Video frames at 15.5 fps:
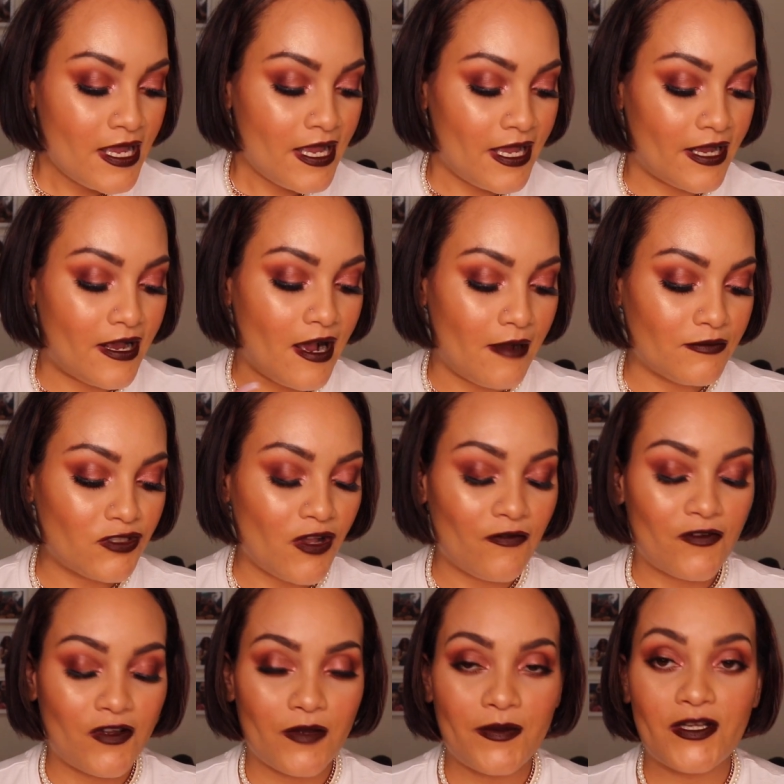it comes
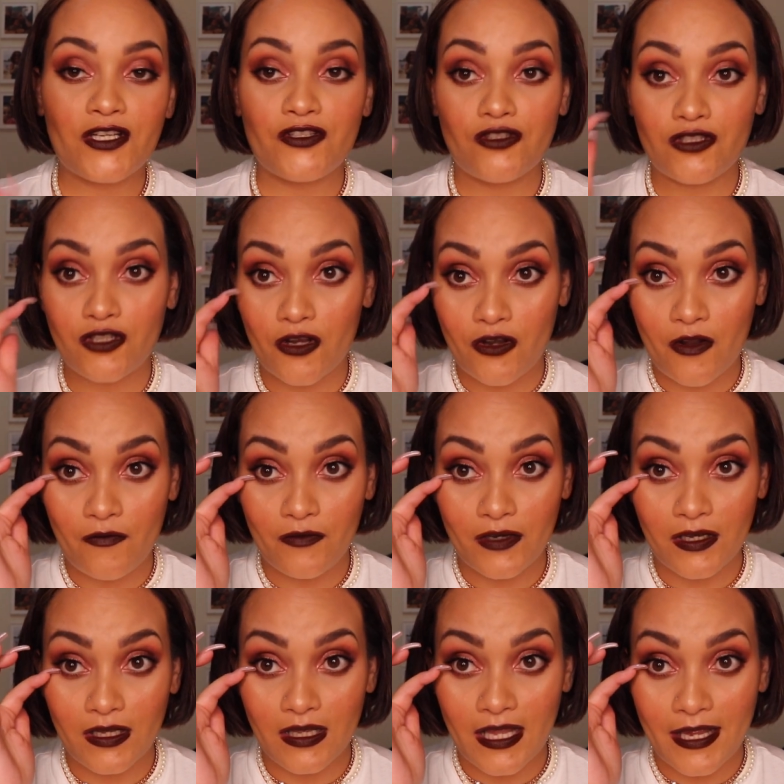off good because you start off
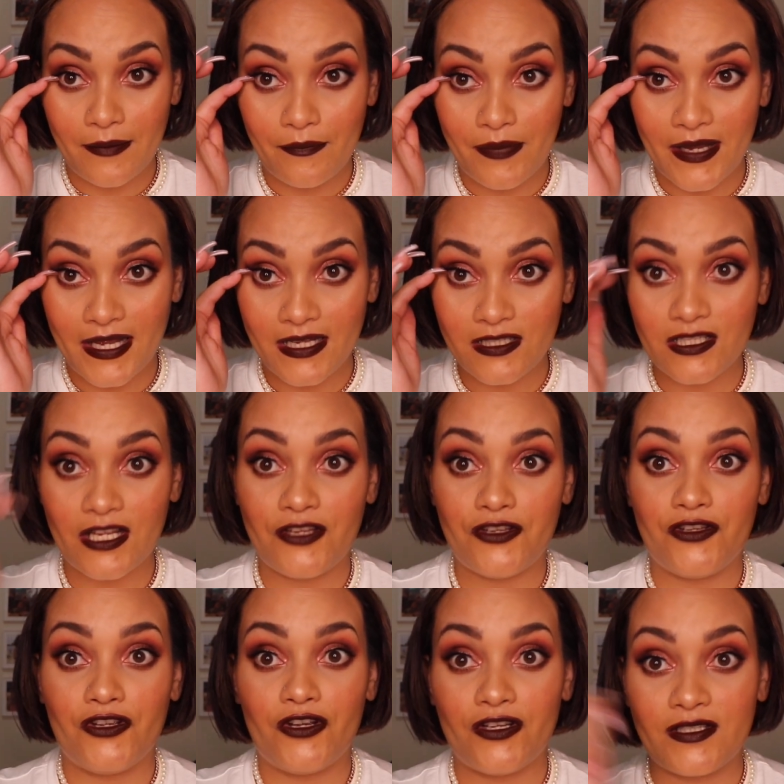with a light base
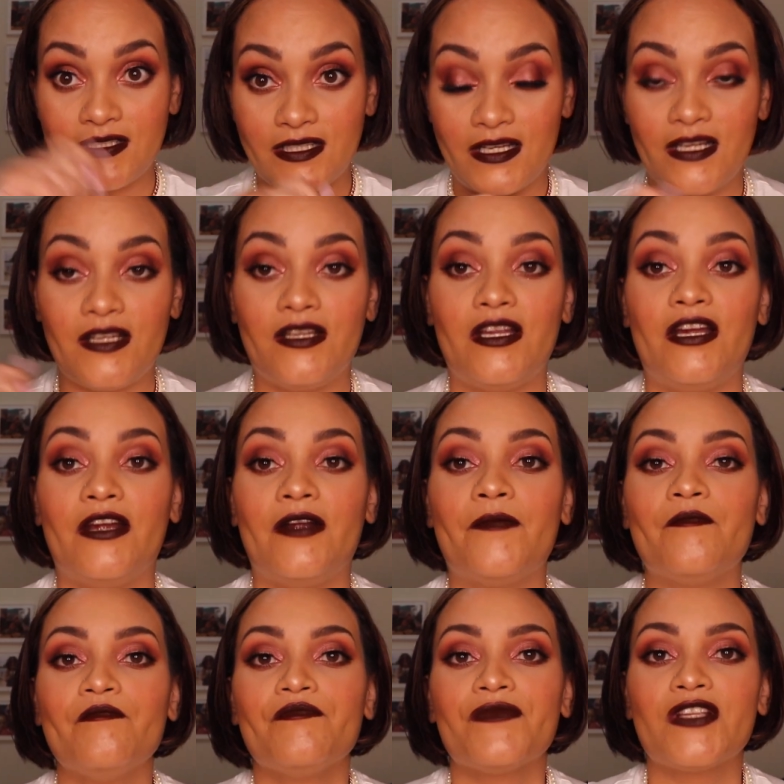and you're sitting
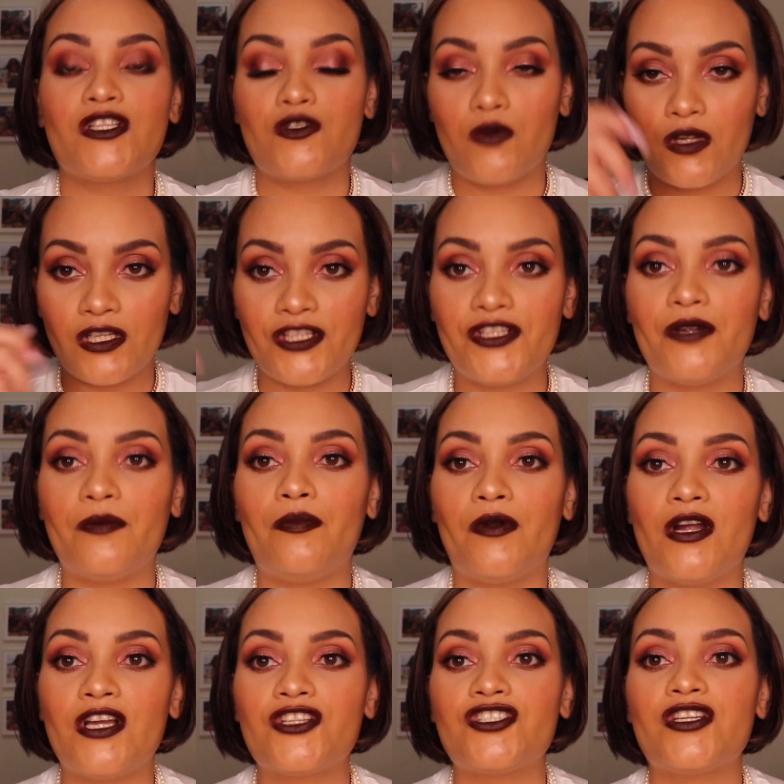there swirling your
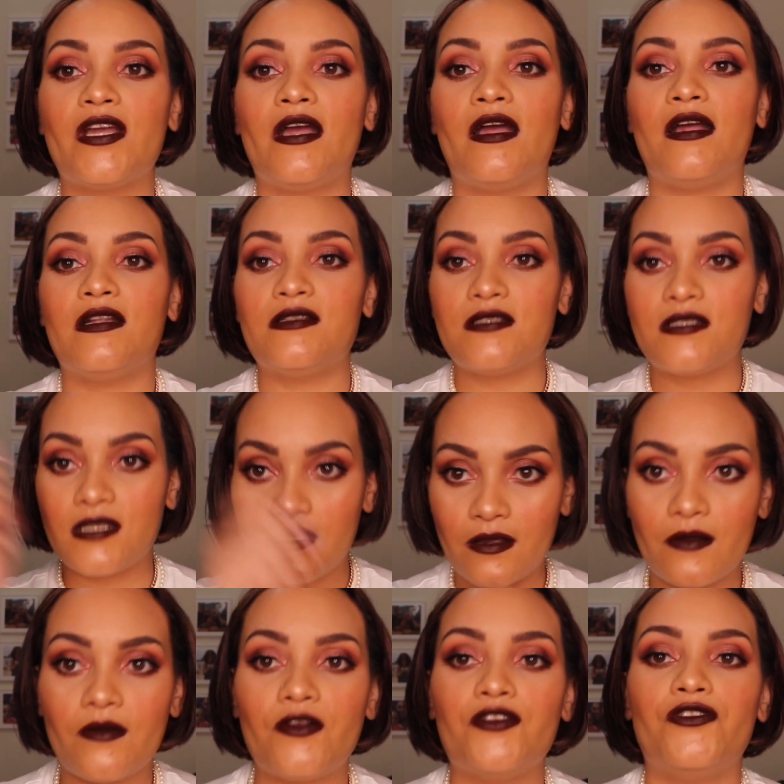brush and
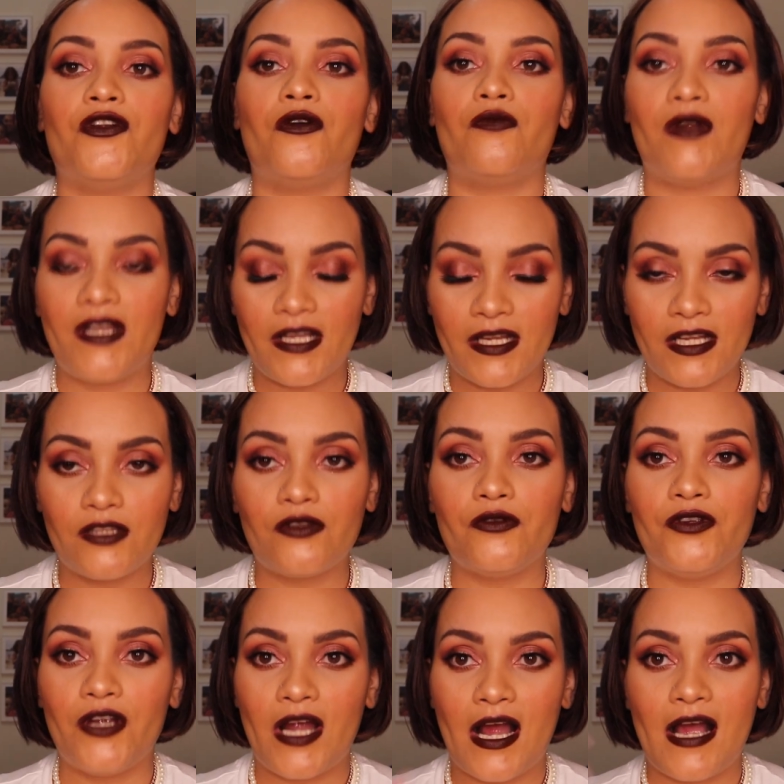you know running it
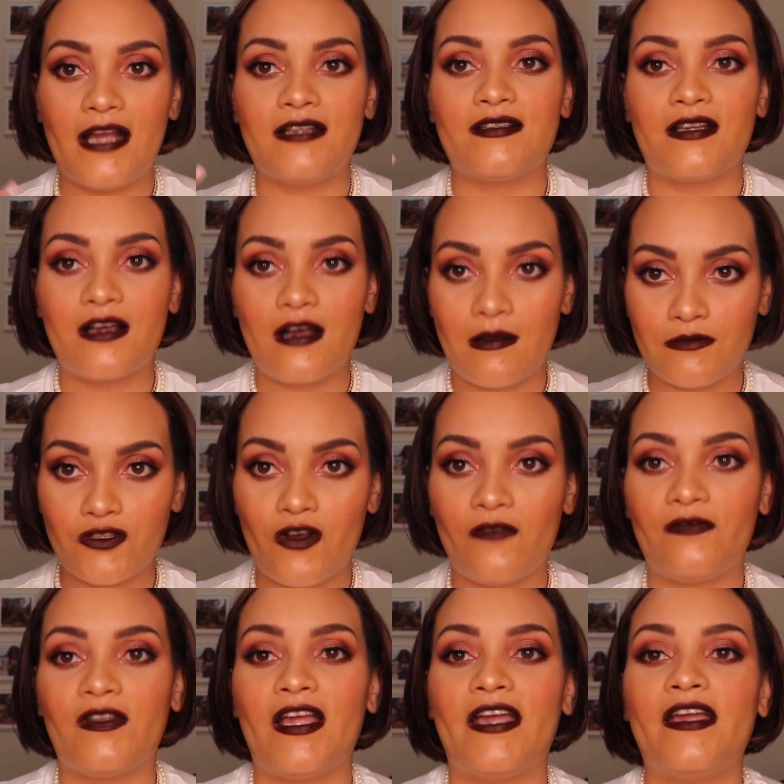through your eyes it comes
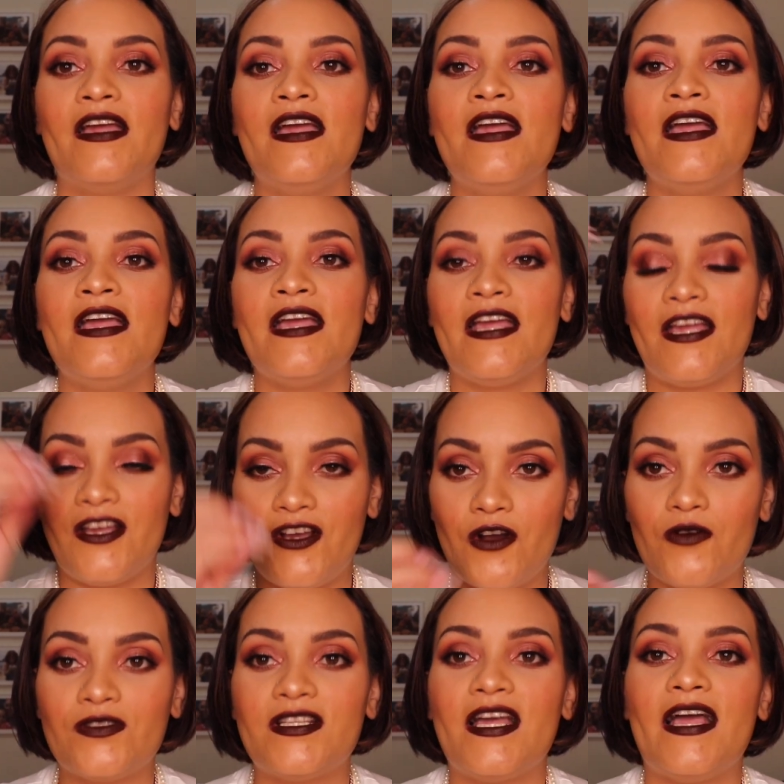off light it
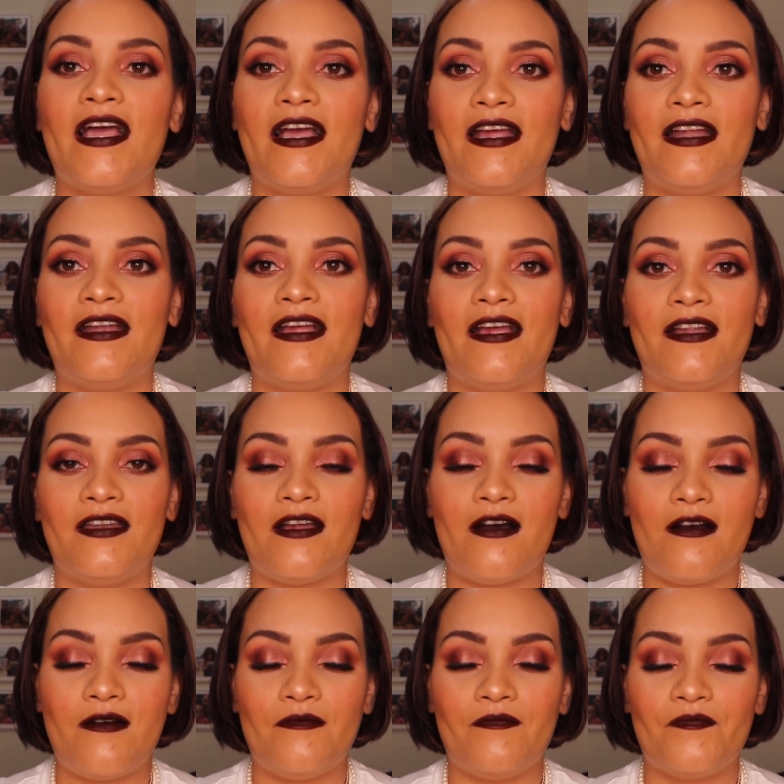goes ahead and
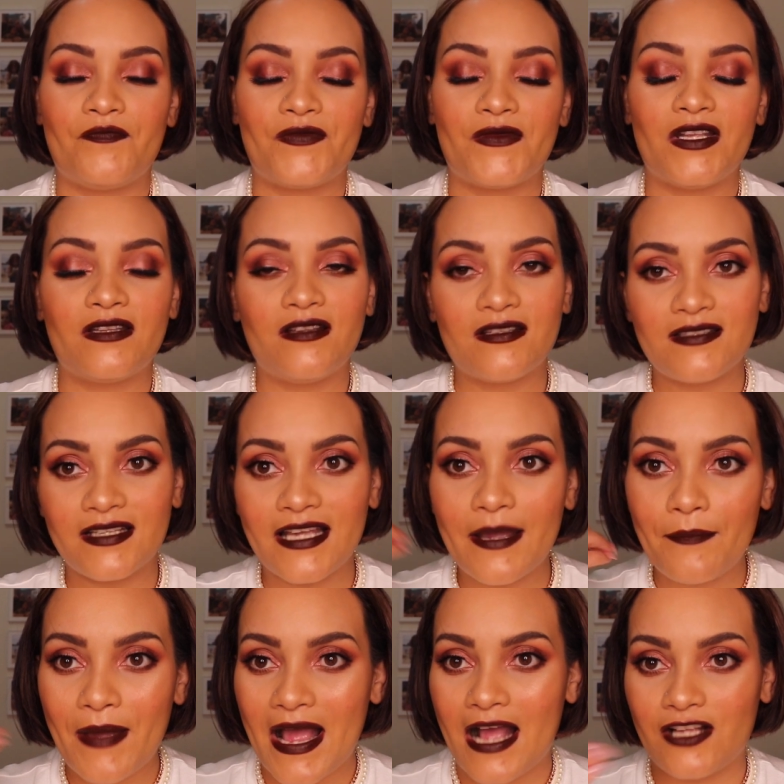um, it doesn't
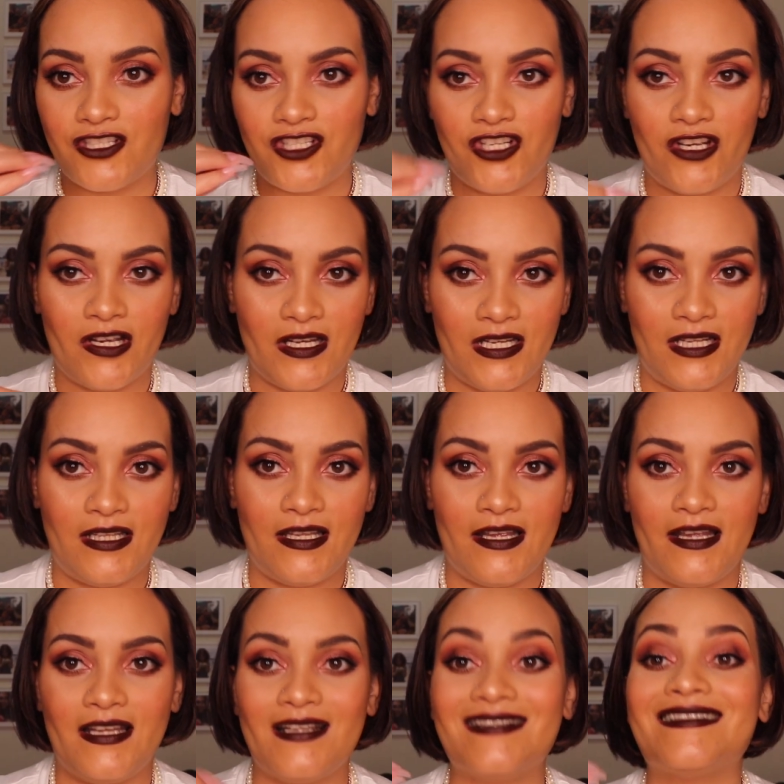get patchy or
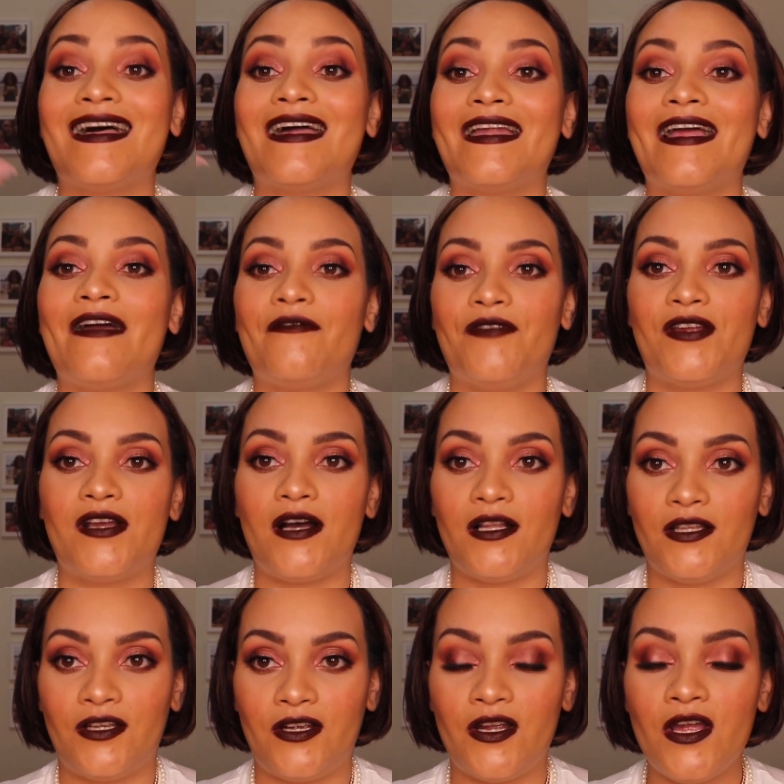anything and it's not a heavy
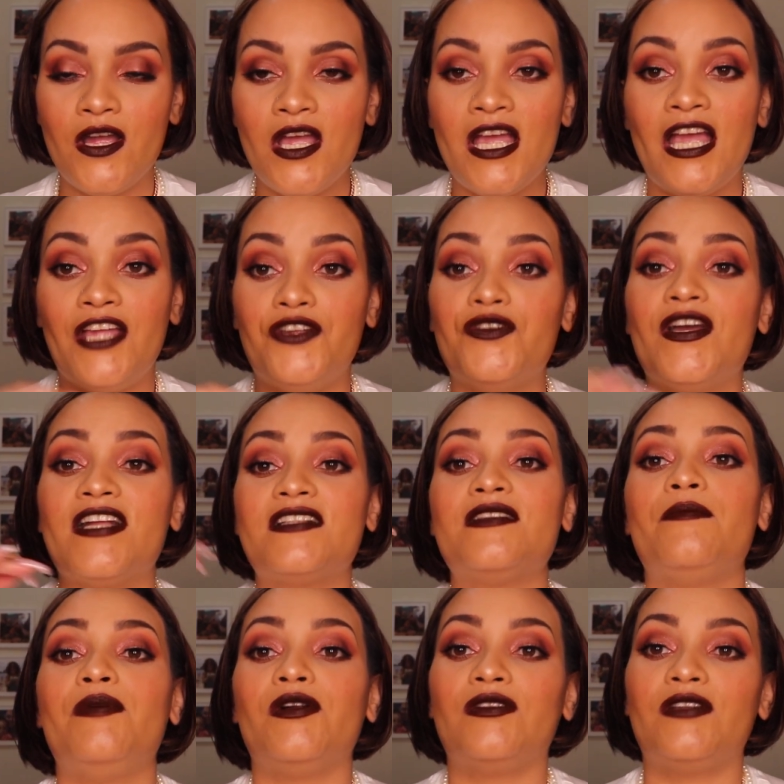color and you get
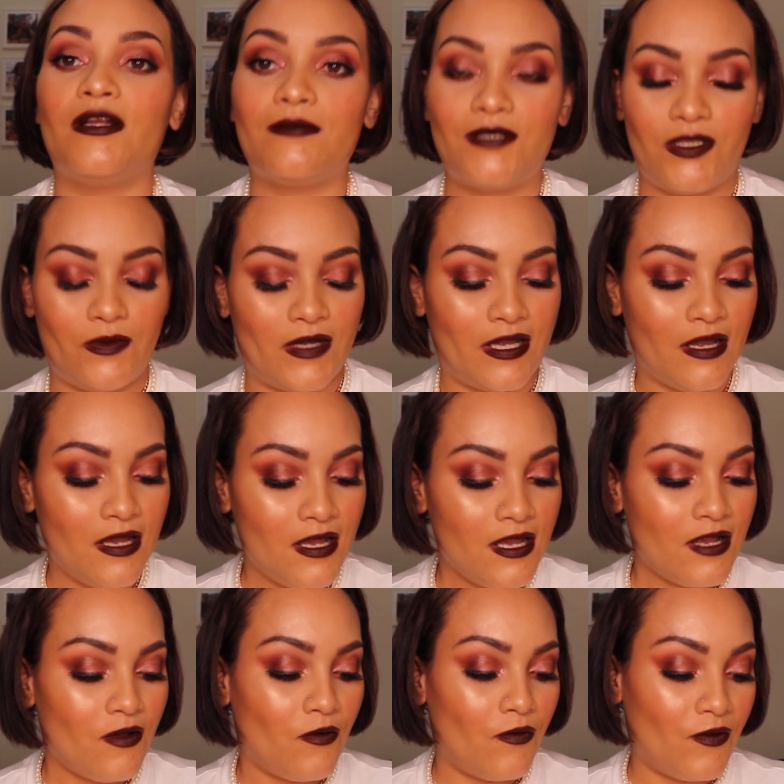to build up to it
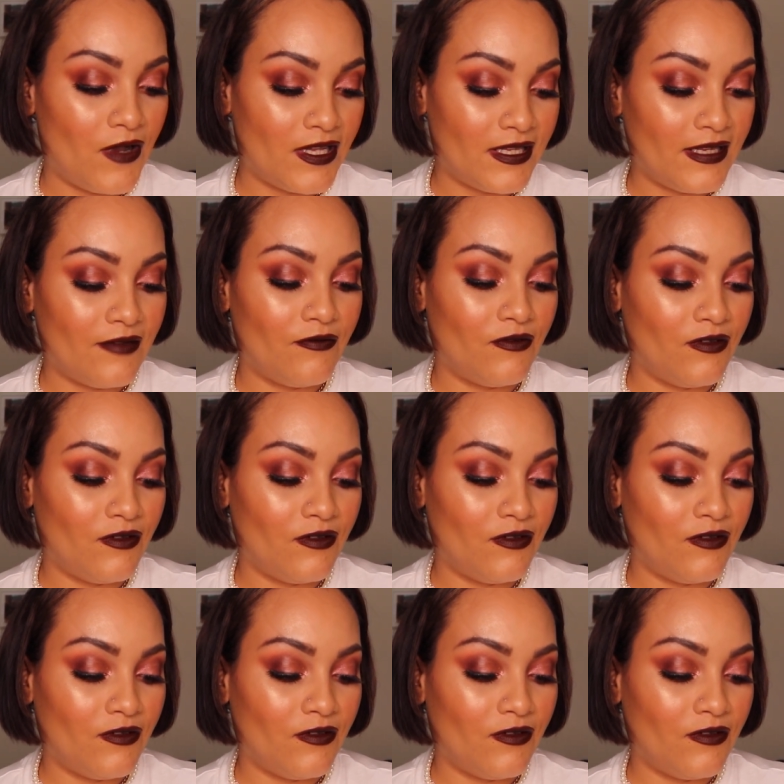what